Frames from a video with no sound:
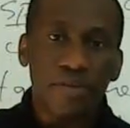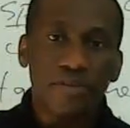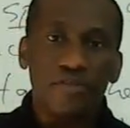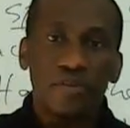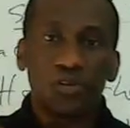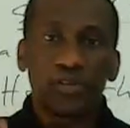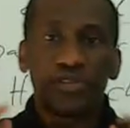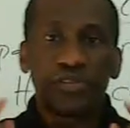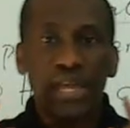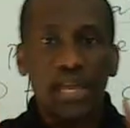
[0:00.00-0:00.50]

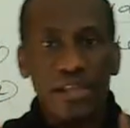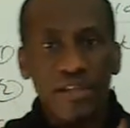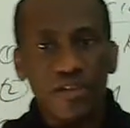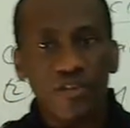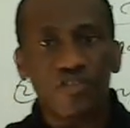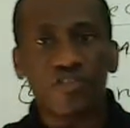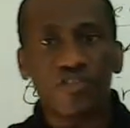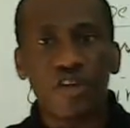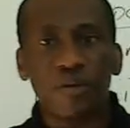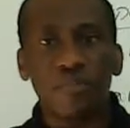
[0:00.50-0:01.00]
So thank
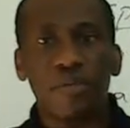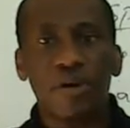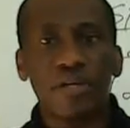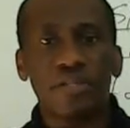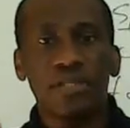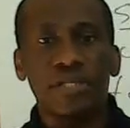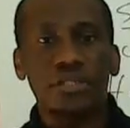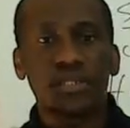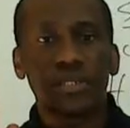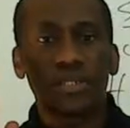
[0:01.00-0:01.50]
you so much.
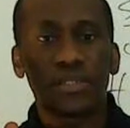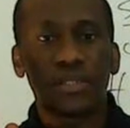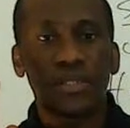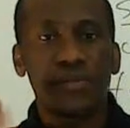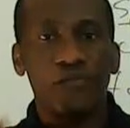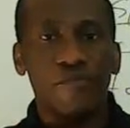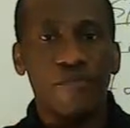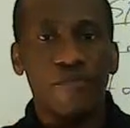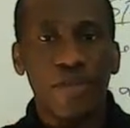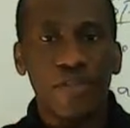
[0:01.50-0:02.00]
This is the
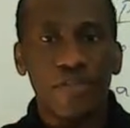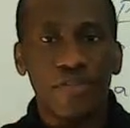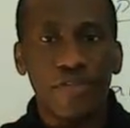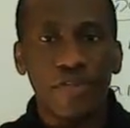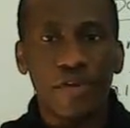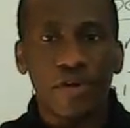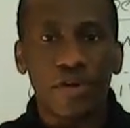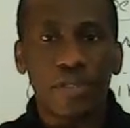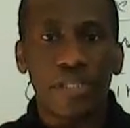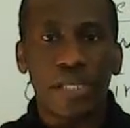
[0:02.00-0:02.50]

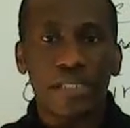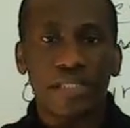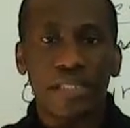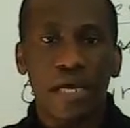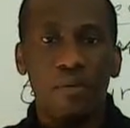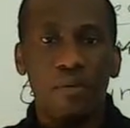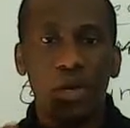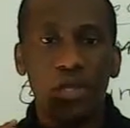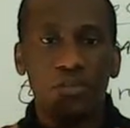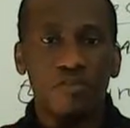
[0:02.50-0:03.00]
video that
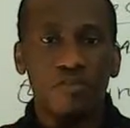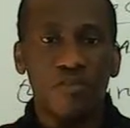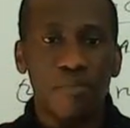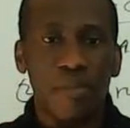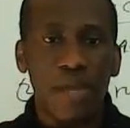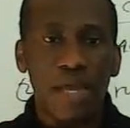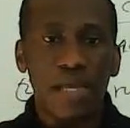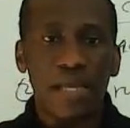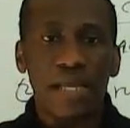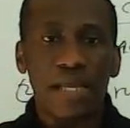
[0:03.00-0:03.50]
I want to
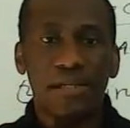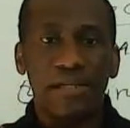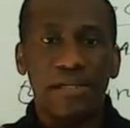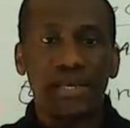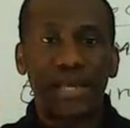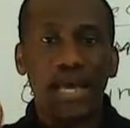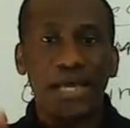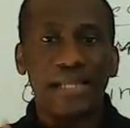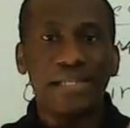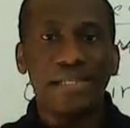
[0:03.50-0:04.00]
make
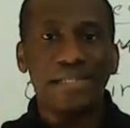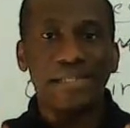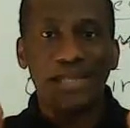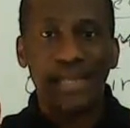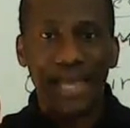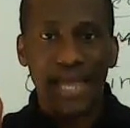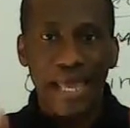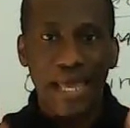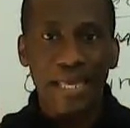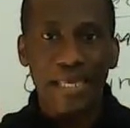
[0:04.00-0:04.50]
regarding
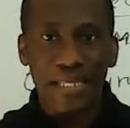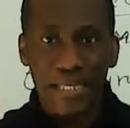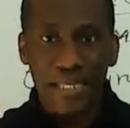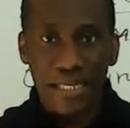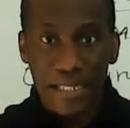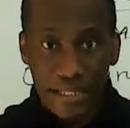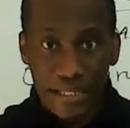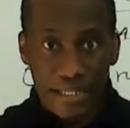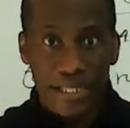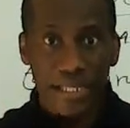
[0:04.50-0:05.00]

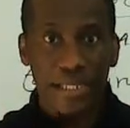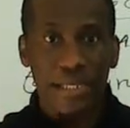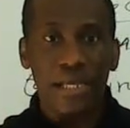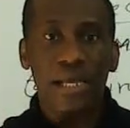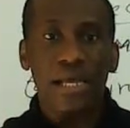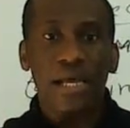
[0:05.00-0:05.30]
AED.